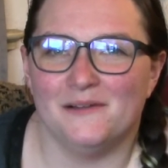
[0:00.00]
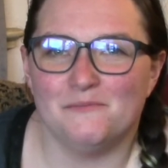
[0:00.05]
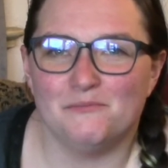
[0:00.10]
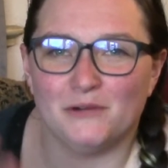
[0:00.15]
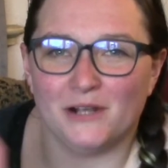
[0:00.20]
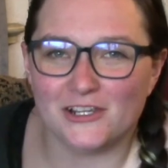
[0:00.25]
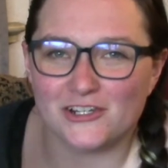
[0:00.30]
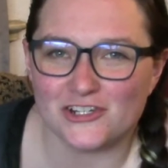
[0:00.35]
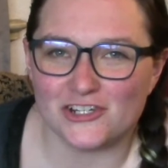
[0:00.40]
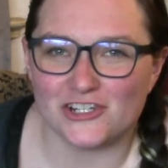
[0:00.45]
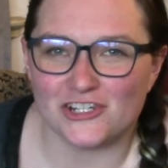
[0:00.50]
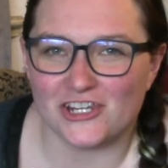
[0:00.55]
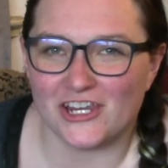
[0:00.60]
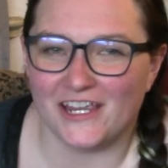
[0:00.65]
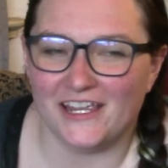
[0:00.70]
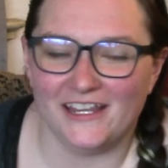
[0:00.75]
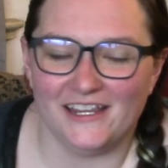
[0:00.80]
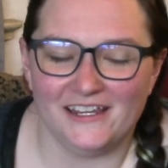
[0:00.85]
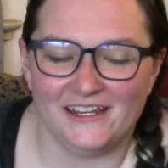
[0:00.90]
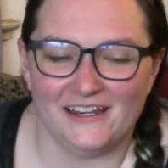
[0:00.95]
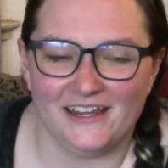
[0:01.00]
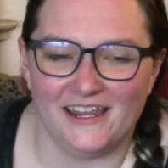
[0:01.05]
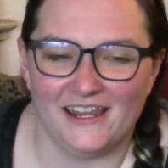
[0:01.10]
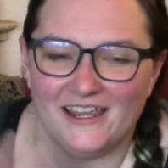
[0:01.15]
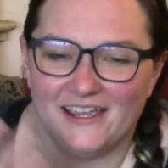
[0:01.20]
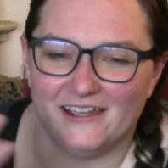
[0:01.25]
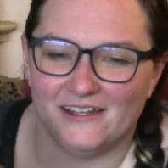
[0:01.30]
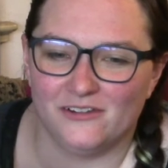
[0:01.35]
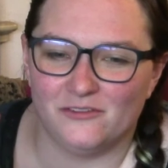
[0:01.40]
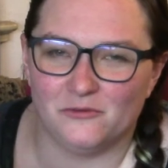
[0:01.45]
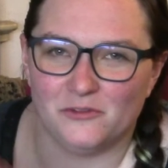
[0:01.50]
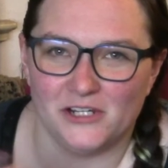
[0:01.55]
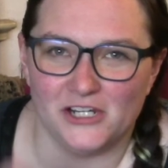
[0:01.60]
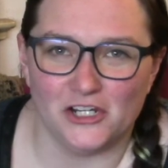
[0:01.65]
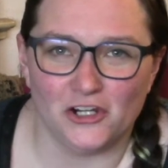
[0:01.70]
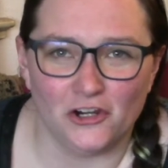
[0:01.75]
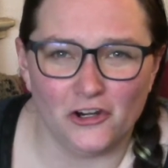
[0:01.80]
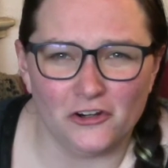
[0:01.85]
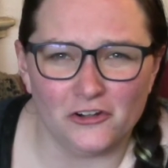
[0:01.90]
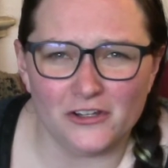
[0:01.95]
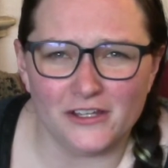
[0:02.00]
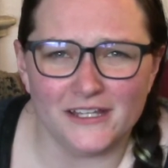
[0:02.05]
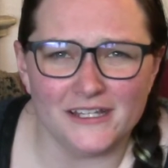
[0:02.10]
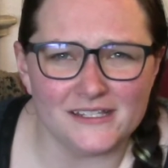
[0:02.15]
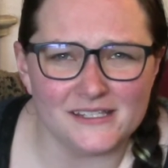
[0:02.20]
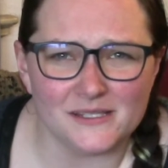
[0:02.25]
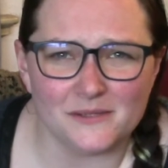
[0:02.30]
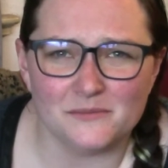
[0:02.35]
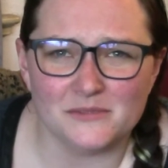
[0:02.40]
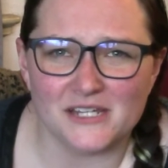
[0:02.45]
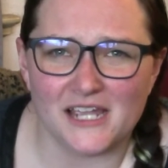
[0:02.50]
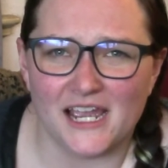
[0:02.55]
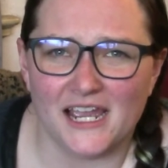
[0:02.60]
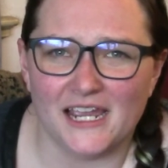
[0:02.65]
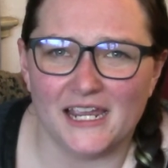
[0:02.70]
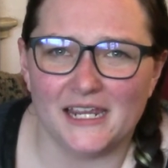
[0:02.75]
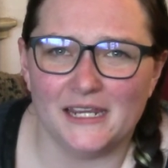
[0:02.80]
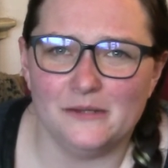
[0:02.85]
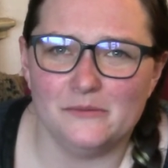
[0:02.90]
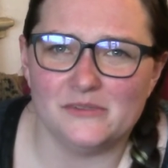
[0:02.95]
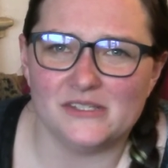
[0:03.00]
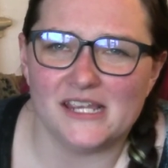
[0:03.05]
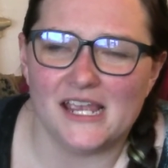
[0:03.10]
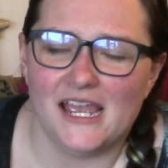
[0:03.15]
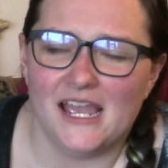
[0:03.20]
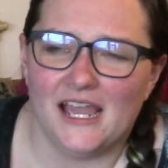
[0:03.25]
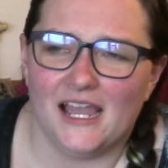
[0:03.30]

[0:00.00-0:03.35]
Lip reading: brush it and recurl it sometimes.